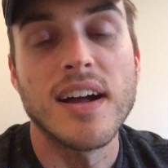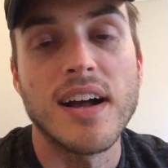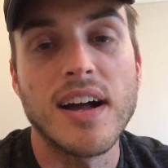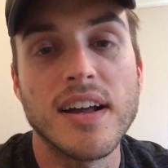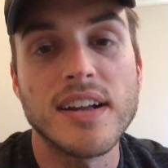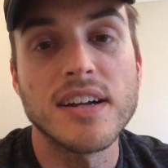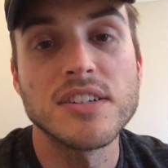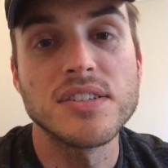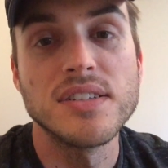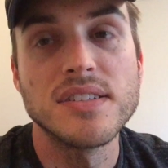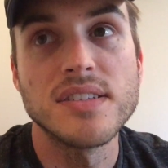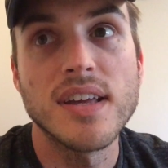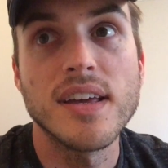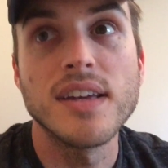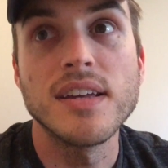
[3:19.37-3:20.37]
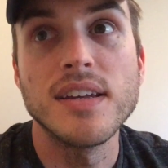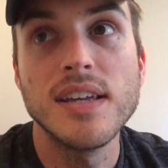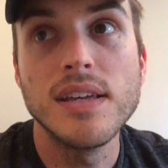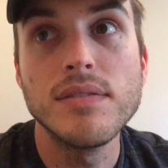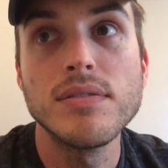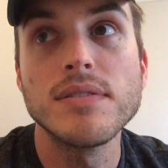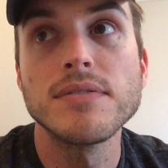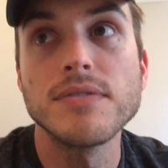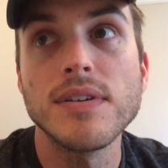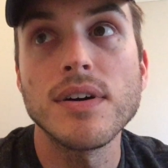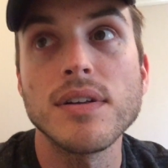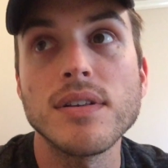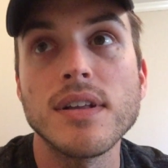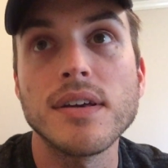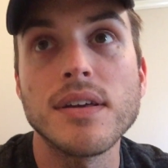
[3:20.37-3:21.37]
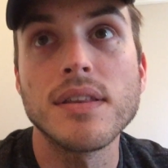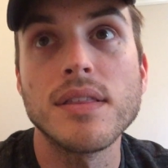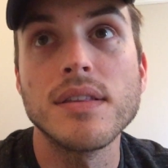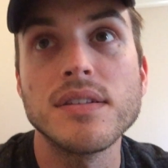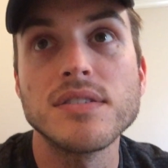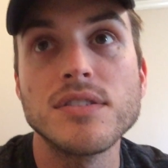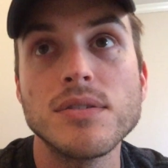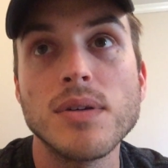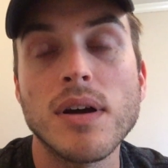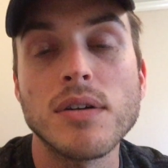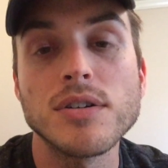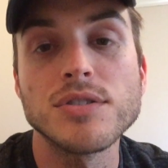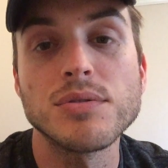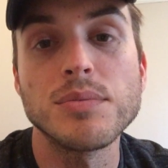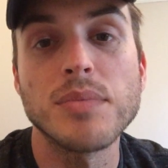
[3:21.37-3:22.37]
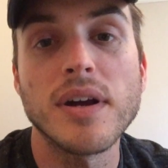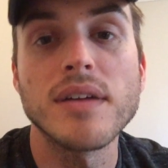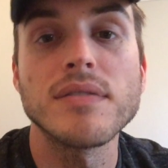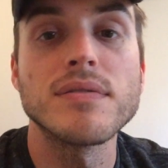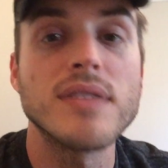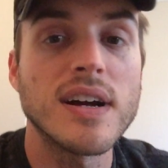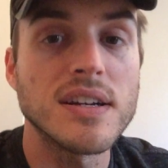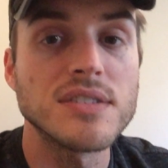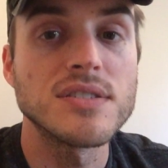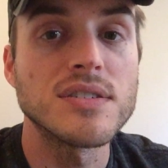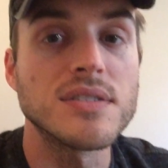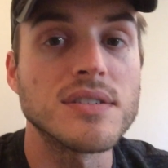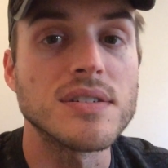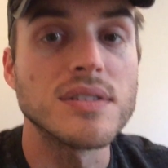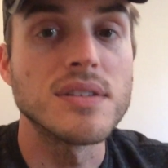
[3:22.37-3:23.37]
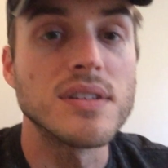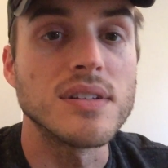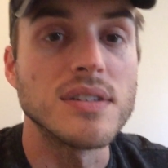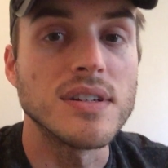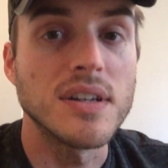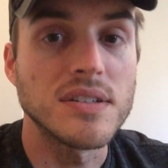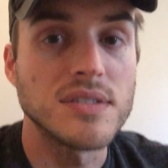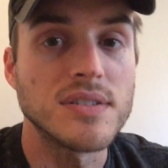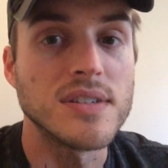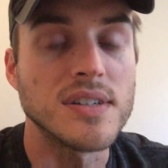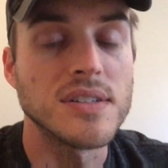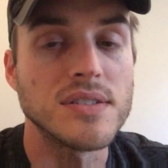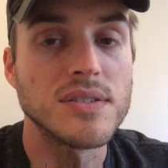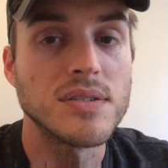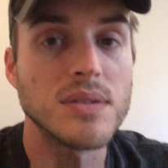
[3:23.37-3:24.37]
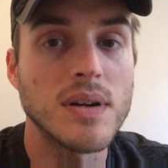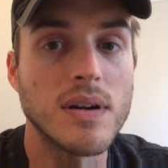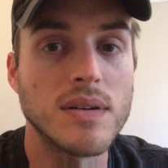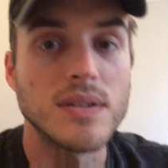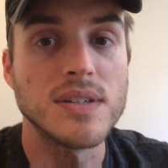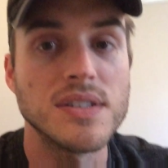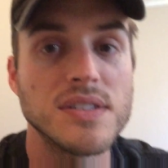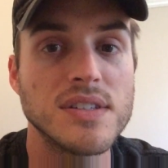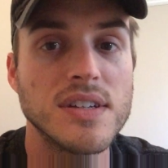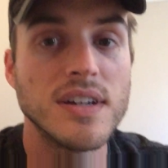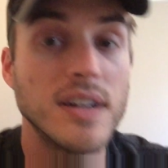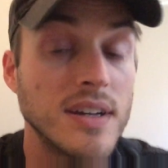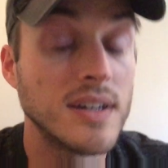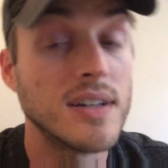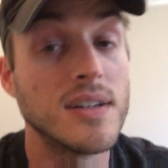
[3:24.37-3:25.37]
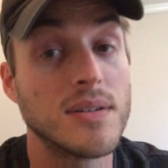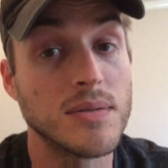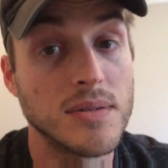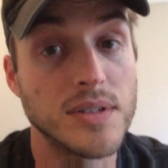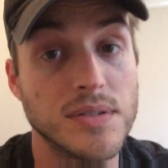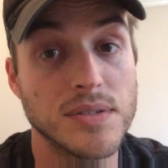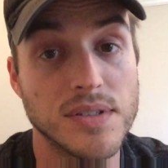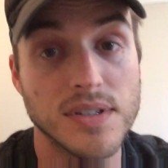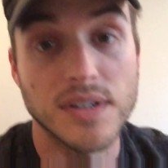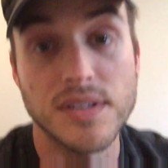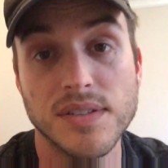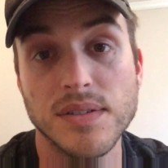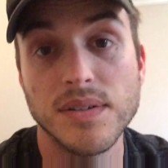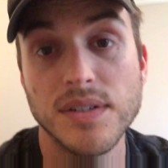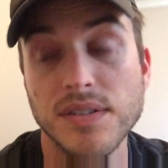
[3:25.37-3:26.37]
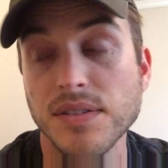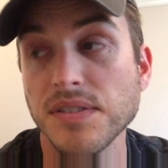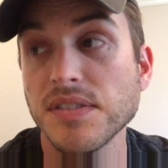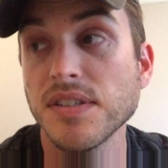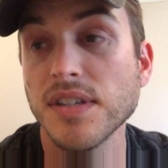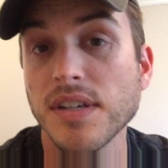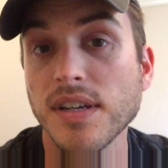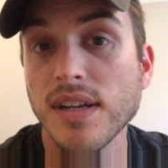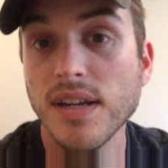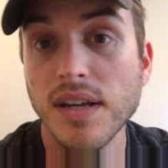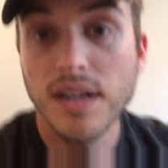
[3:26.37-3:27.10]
I'd actually say it even felt like this 2 hours went by faster than yesterday's 2 hours, which was also interesting.